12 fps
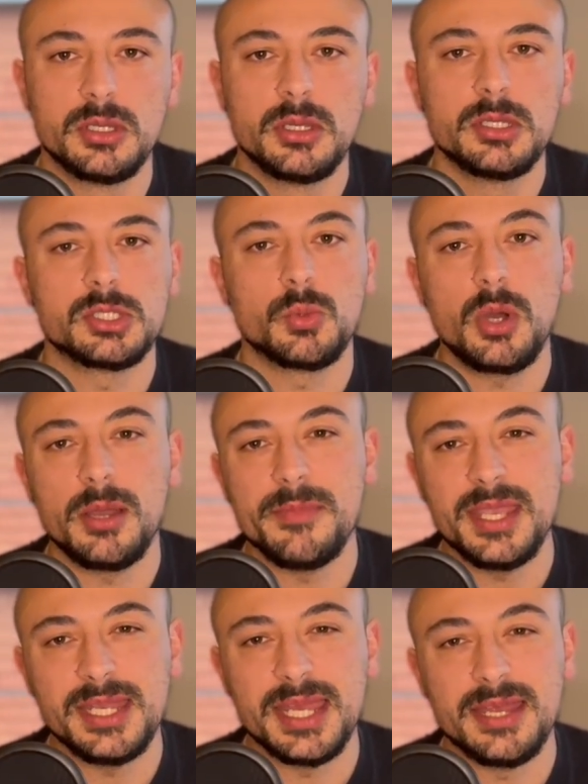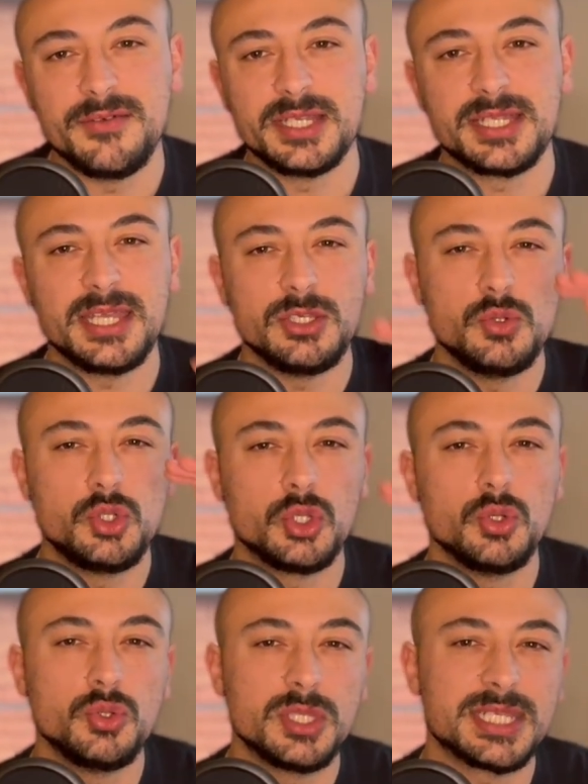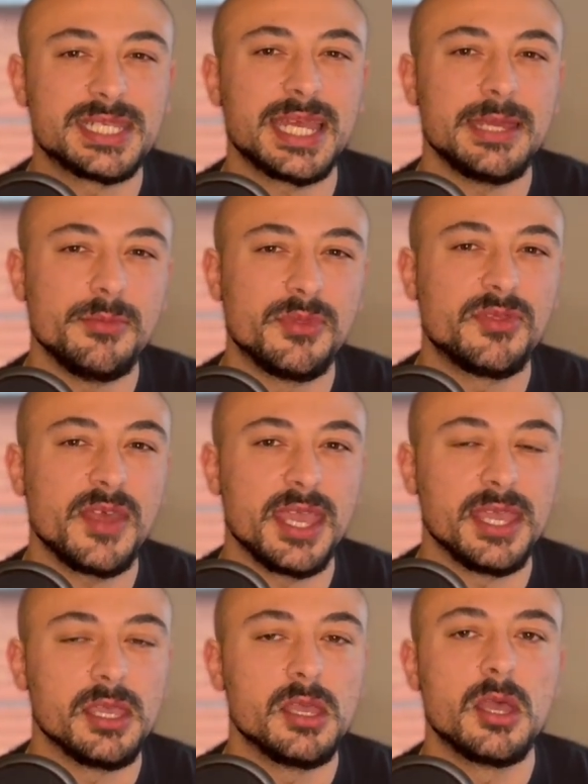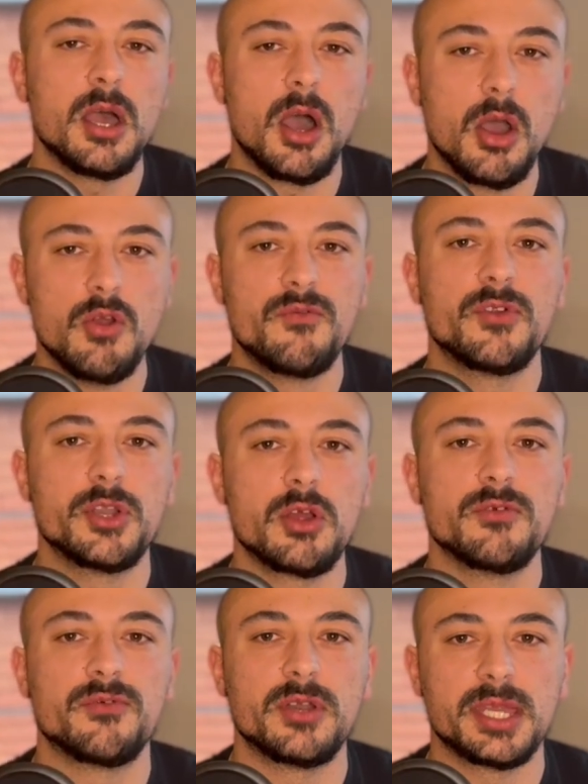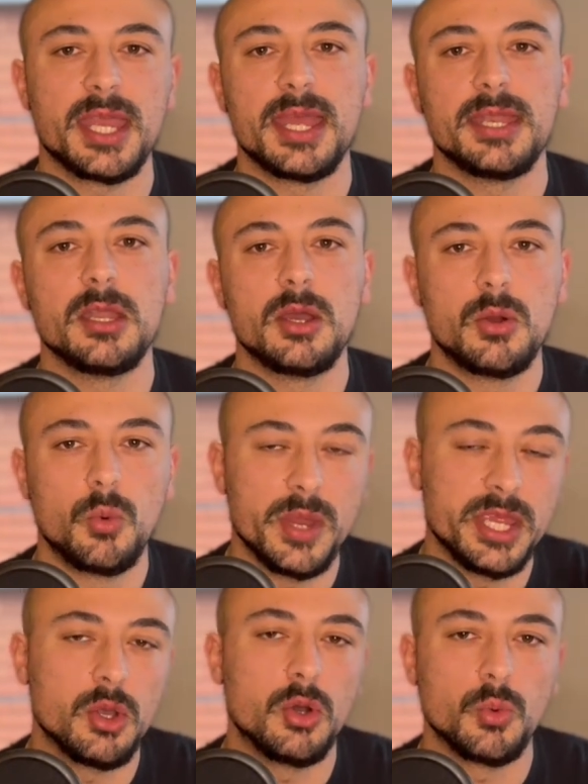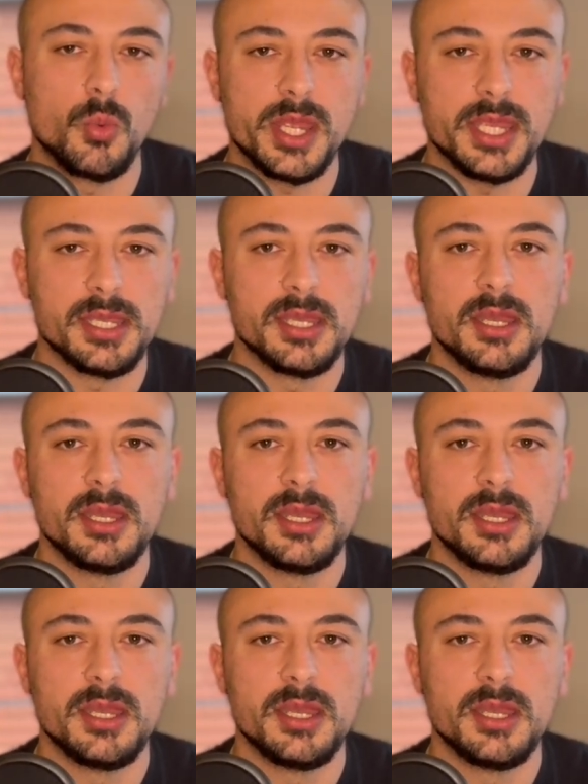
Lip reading: So what I mean here is that you do the same thing over and over again, week on week.